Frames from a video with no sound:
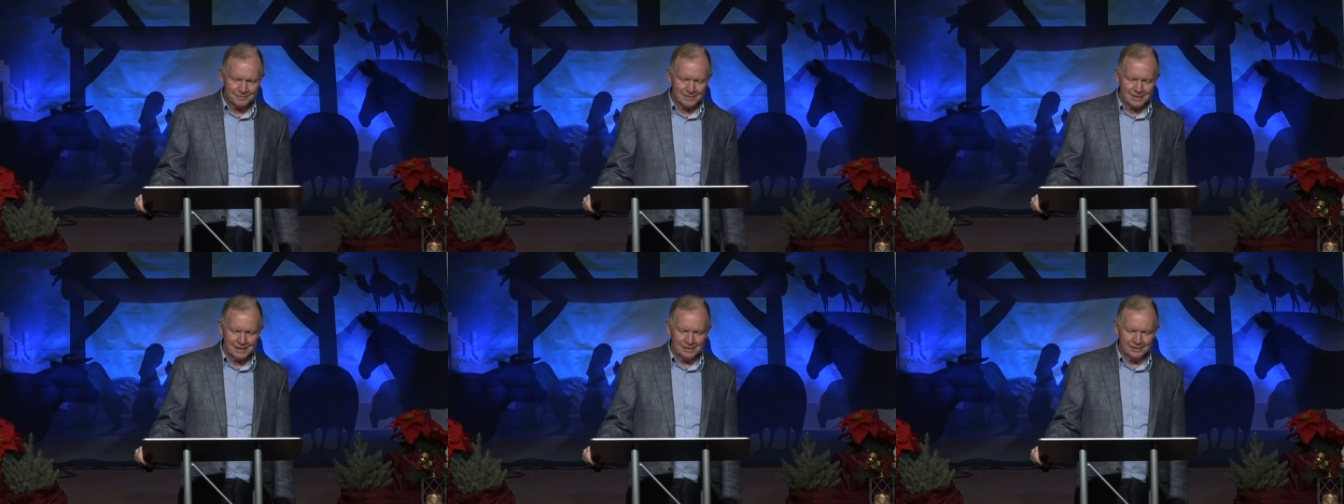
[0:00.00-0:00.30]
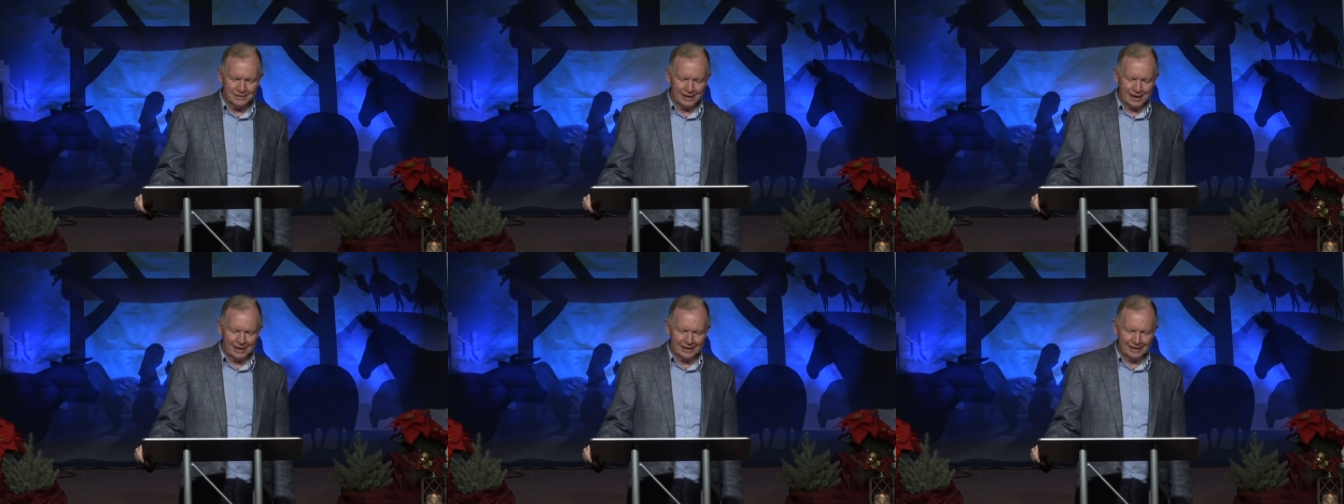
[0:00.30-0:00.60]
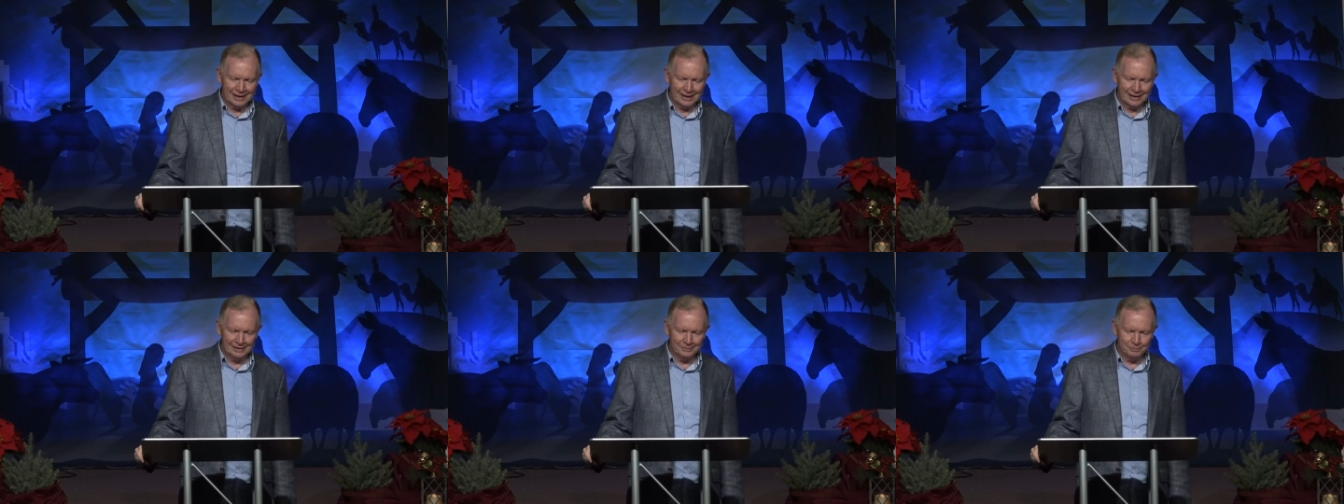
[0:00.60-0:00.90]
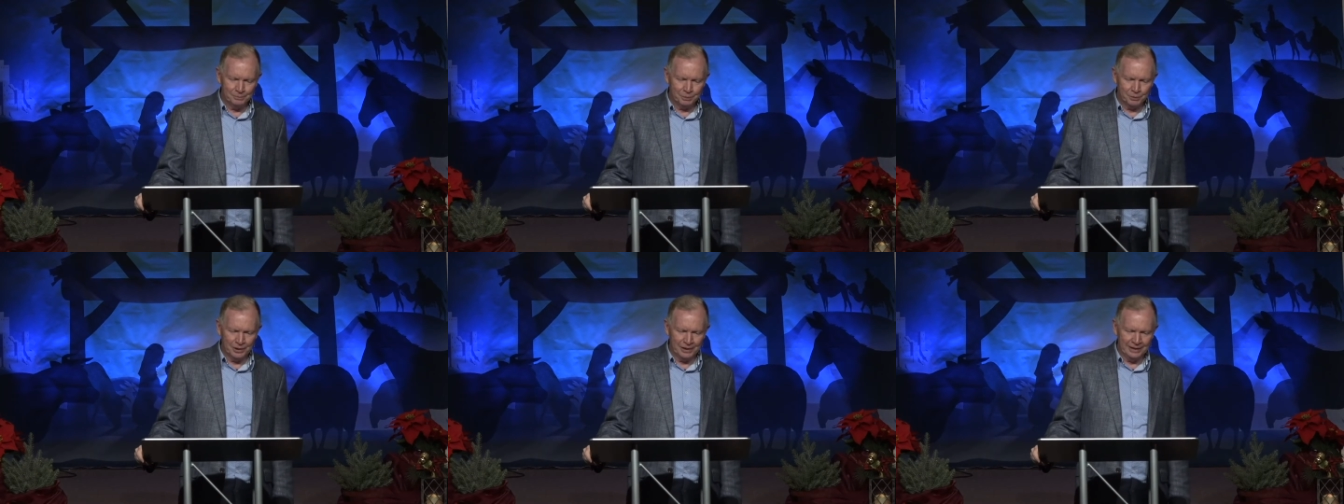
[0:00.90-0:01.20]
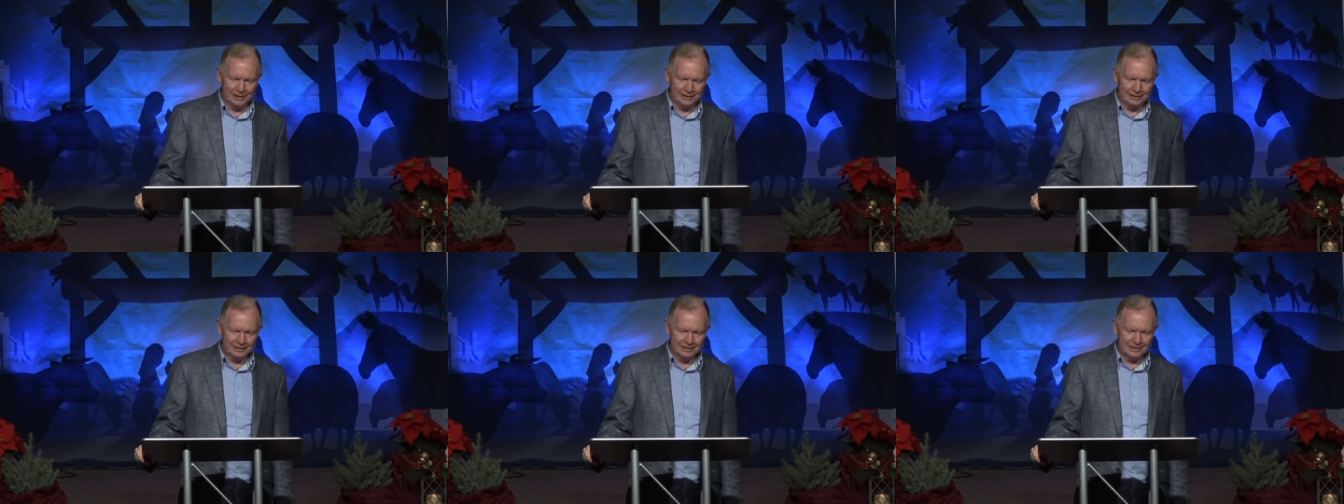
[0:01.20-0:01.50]
that I got in
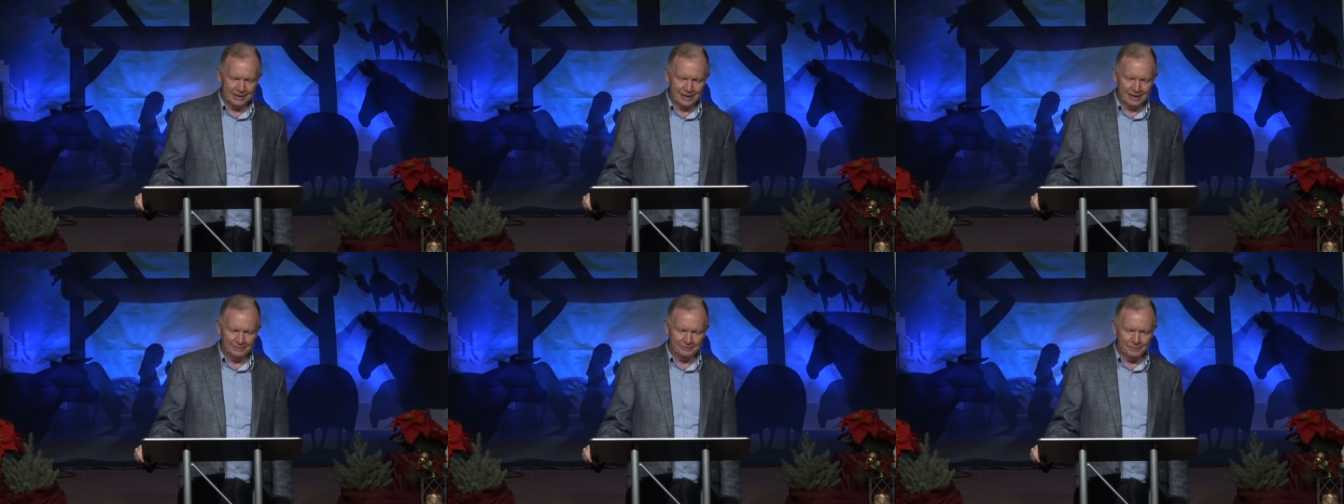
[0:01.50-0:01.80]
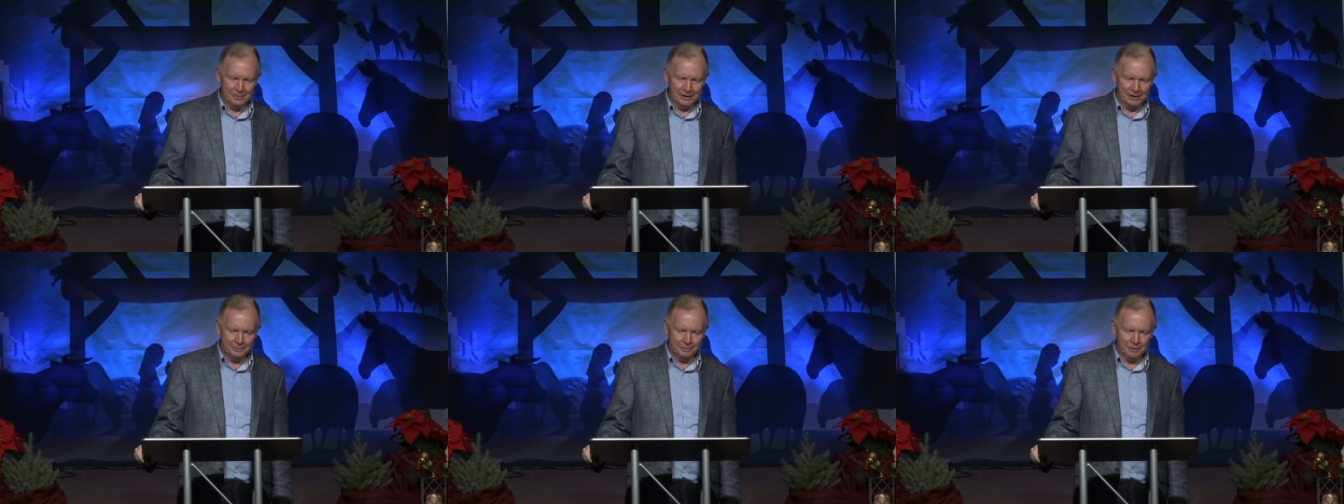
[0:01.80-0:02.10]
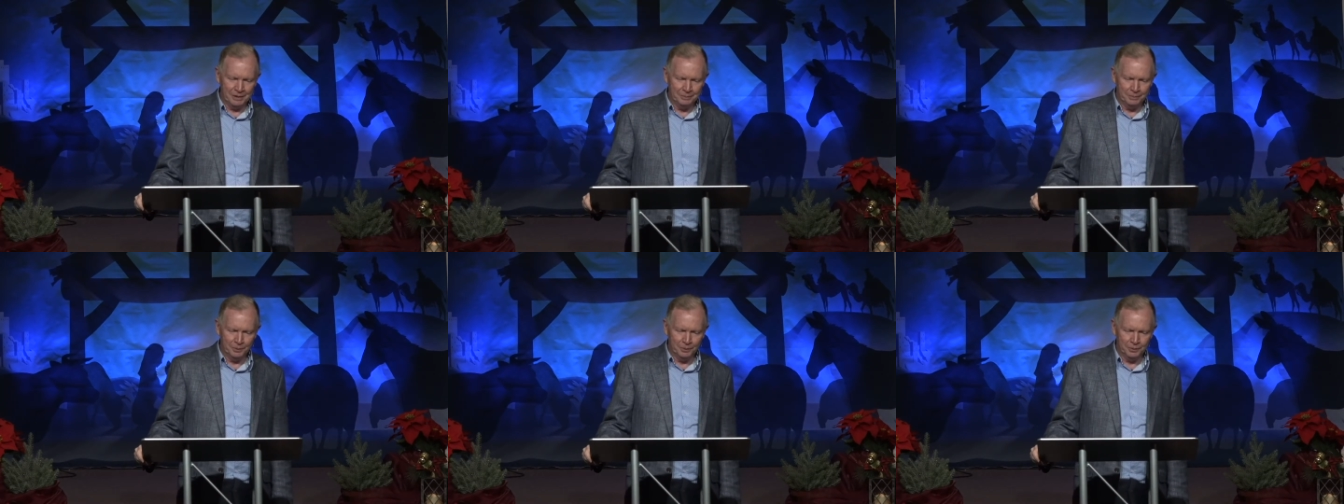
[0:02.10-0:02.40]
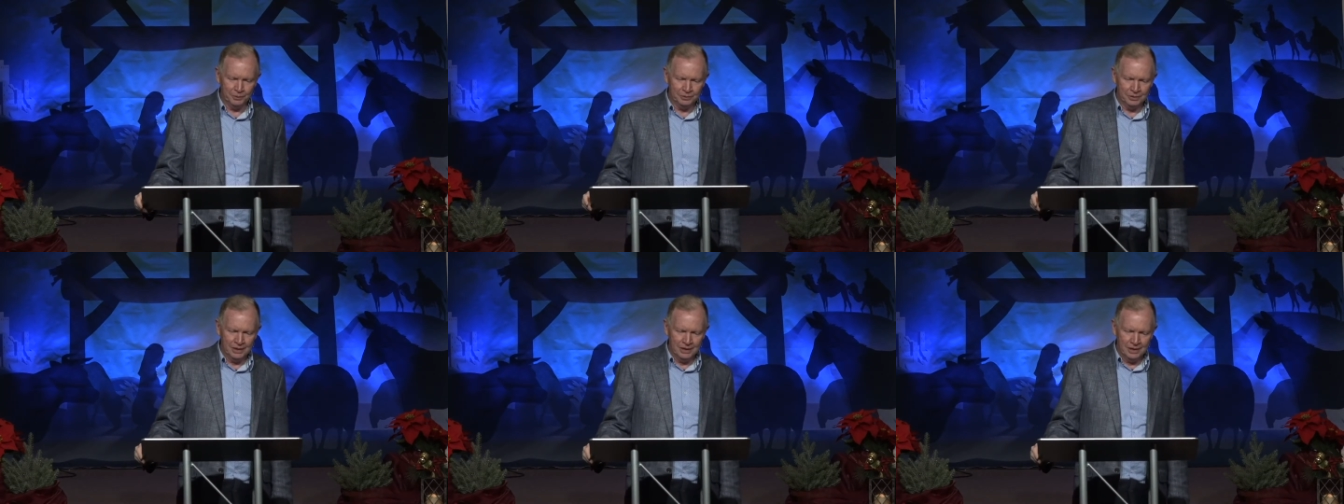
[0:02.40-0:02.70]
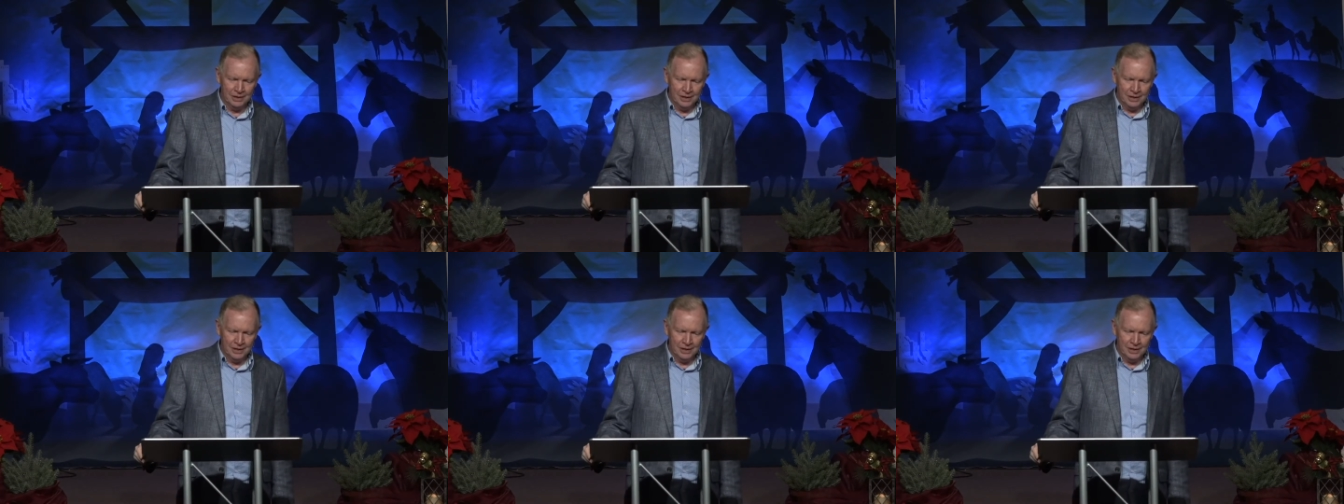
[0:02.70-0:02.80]
praying is that many people